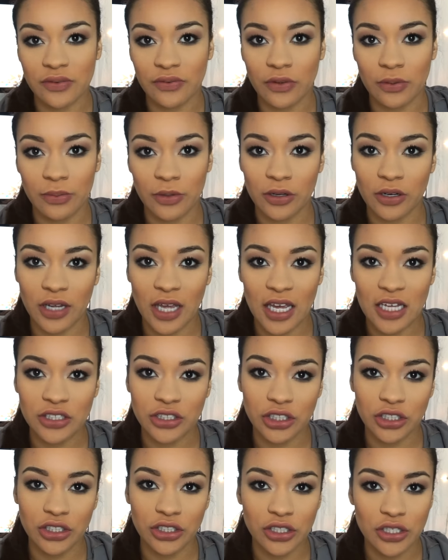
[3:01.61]
of
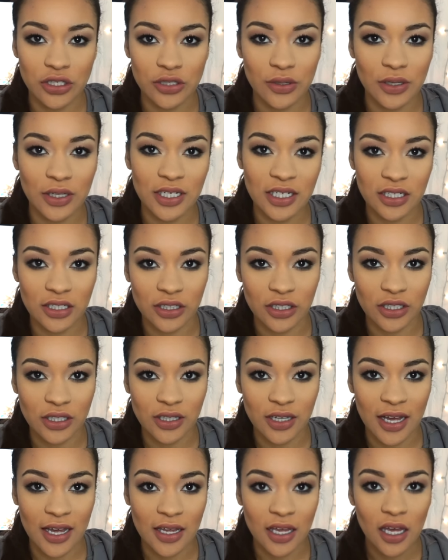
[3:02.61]
communication just so it didn't
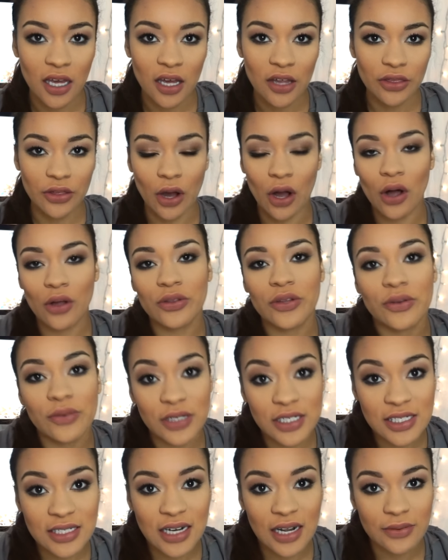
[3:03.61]
look like the only
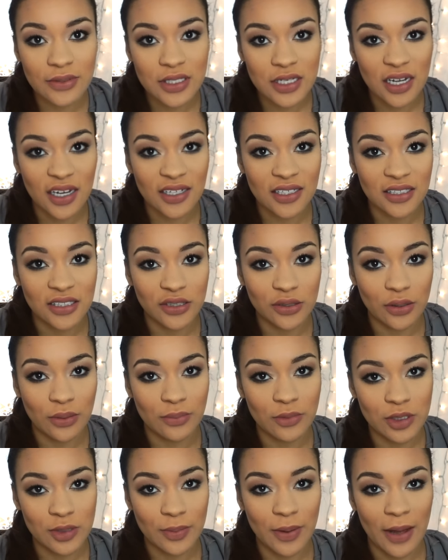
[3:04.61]
reason I was talking to
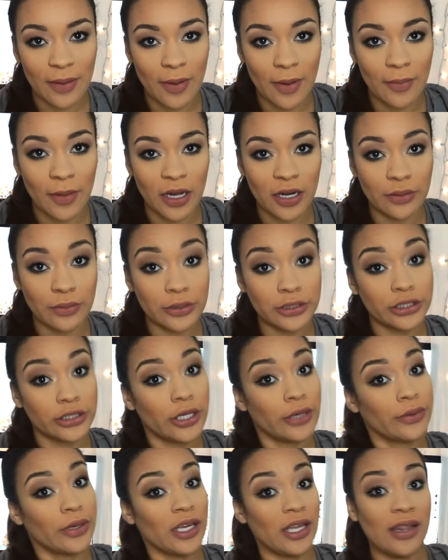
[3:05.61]
him was about my money, which
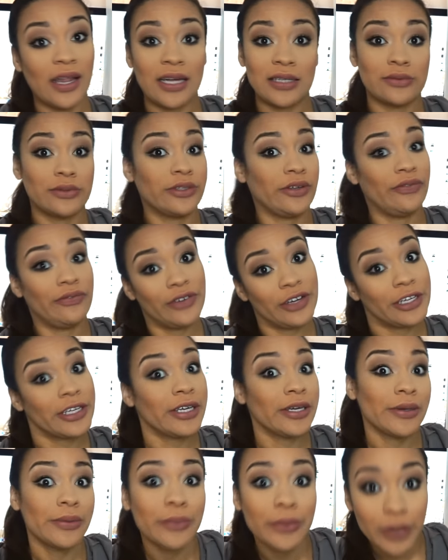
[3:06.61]
low-key, that's the fuck
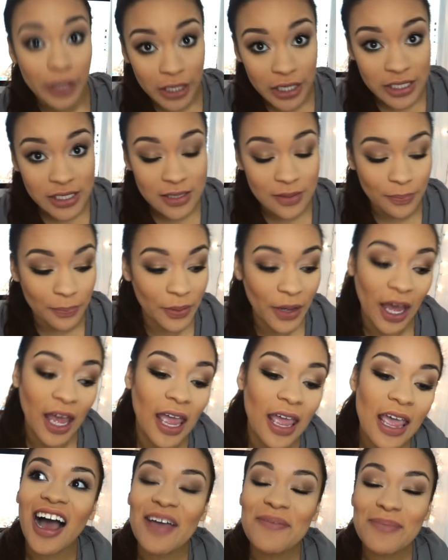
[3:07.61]
it was.
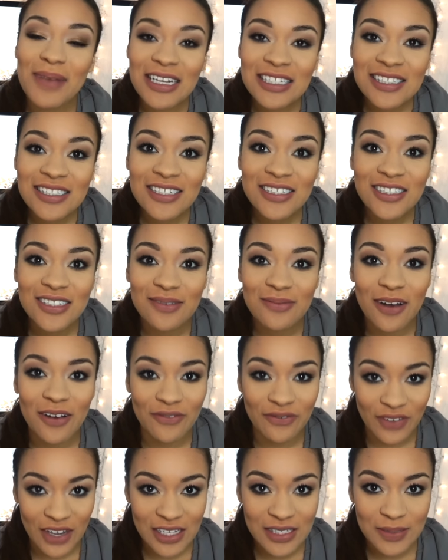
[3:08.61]
But I messaged him
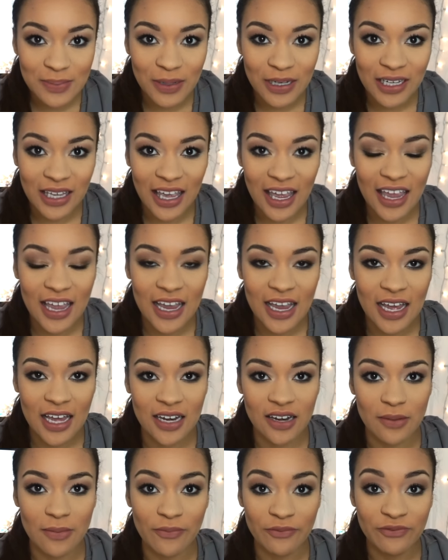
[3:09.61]
on Facebook
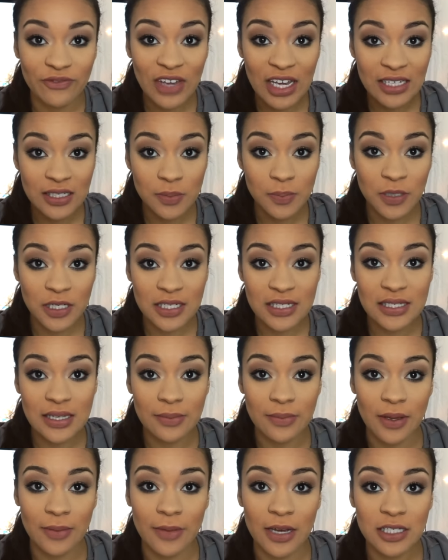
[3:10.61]
and Facebook
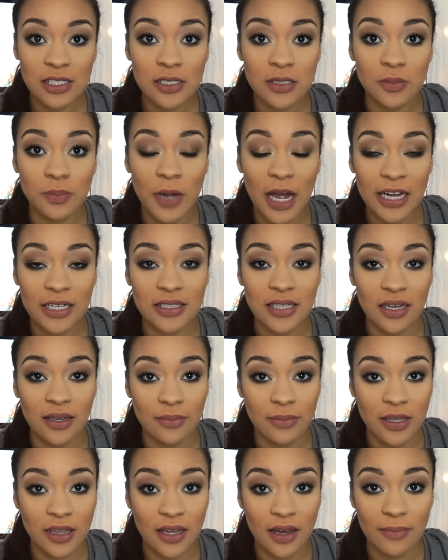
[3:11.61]
sent me a message back
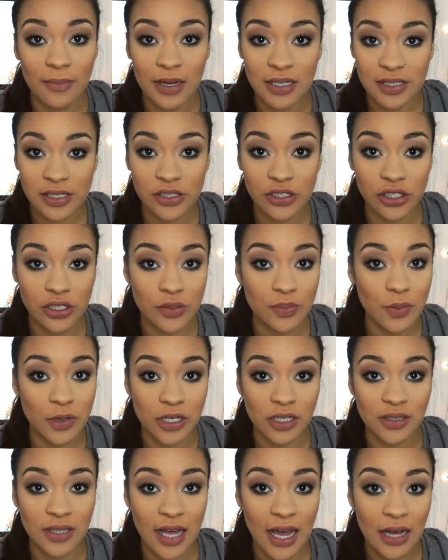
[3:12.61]
telling me that messages
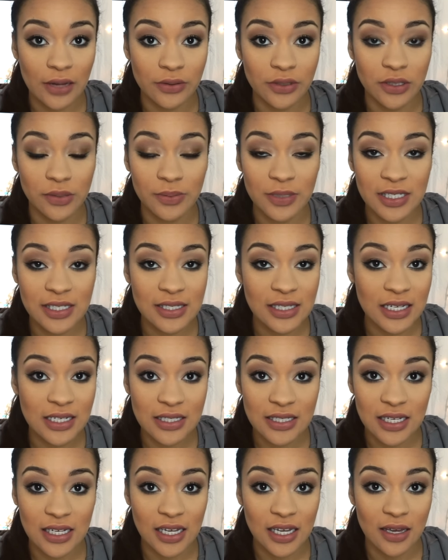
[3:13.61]
weren't allowed to be
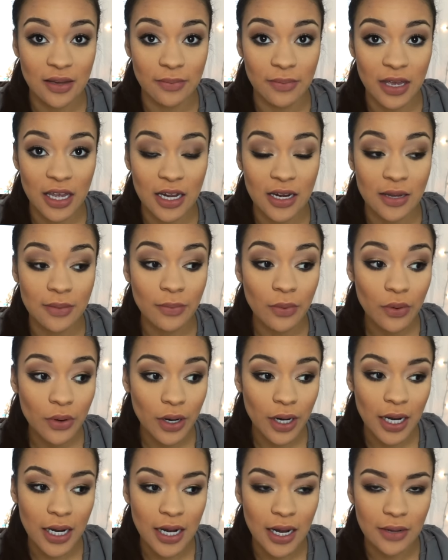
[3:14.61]
sent to him
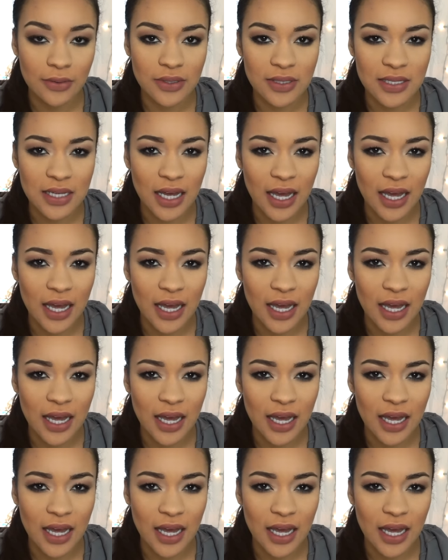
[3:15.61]
anymore. And I was